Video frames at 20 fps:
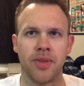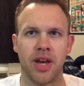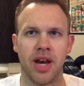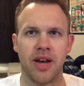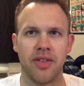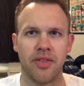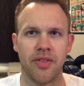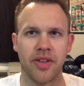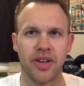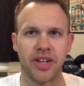
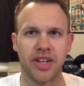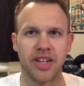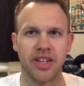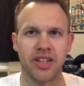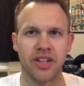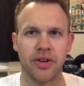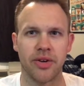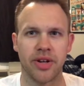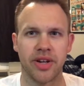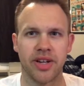And then they need
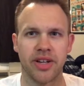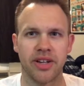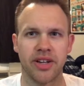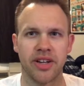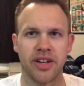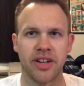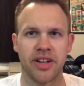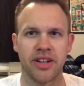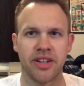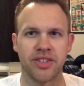to go get
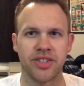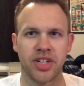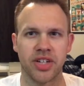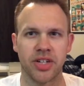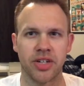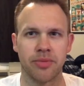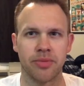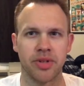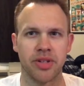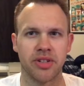John
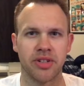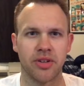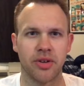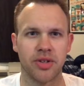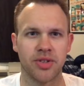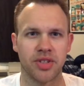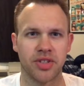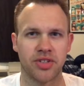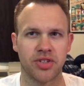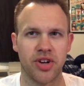Goodman
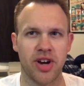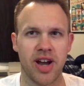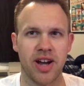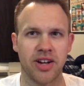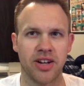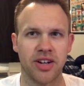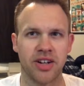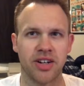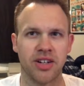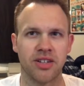goes a
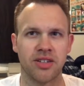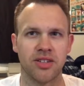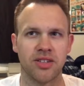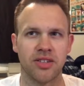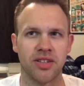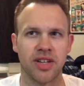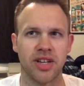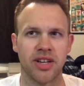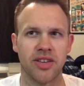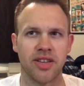tracker,
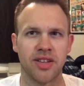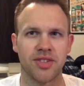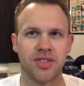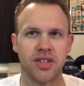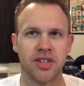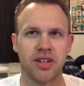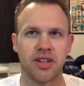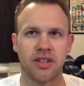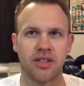and that's